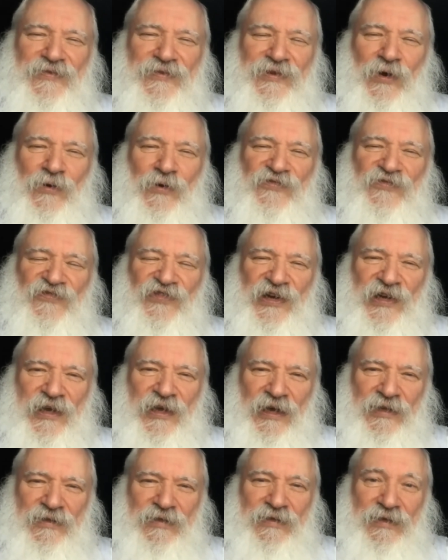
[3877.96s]
Don't
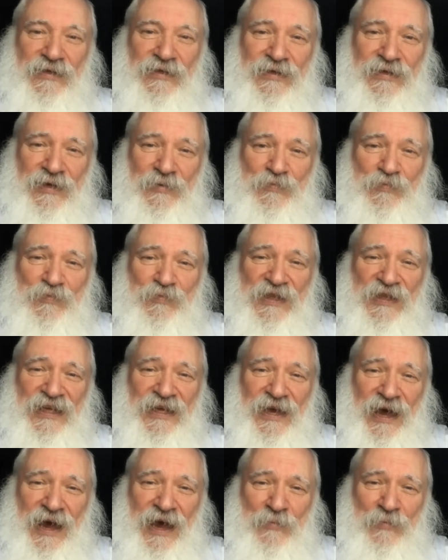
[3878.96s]
forget to dip
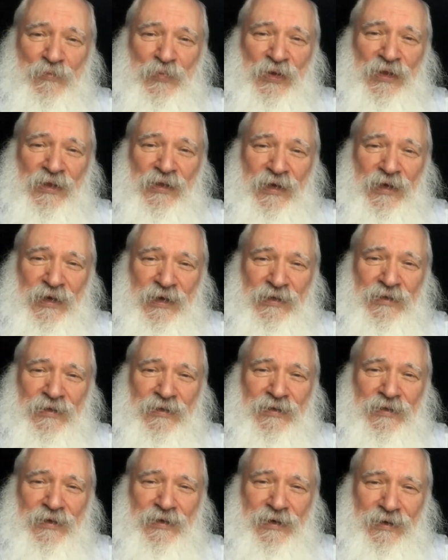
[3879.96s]
the apple
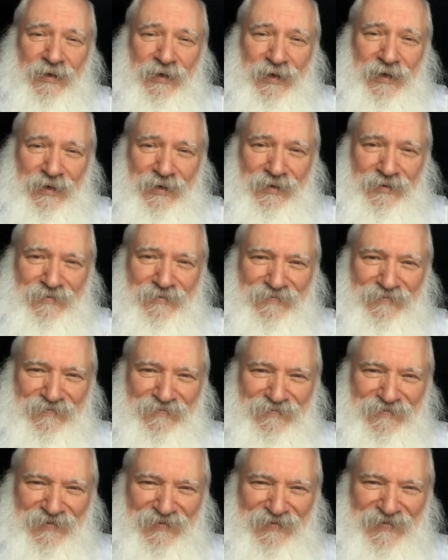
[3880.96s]
in the honey.
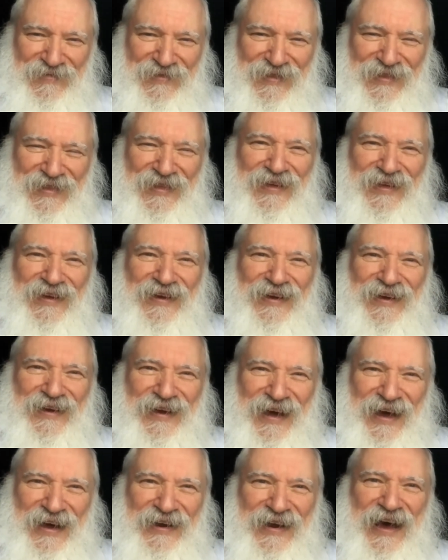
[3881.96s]

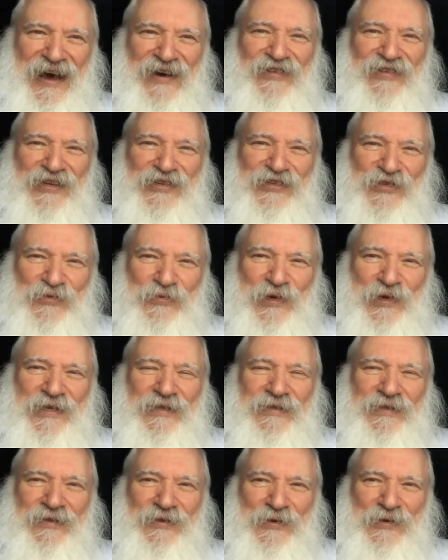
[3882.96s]
And have a
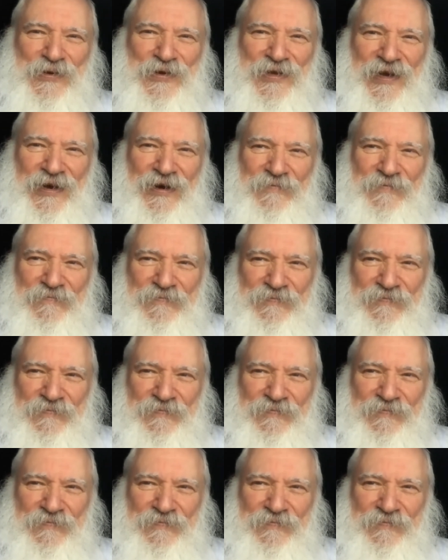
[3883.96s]
sweet new year.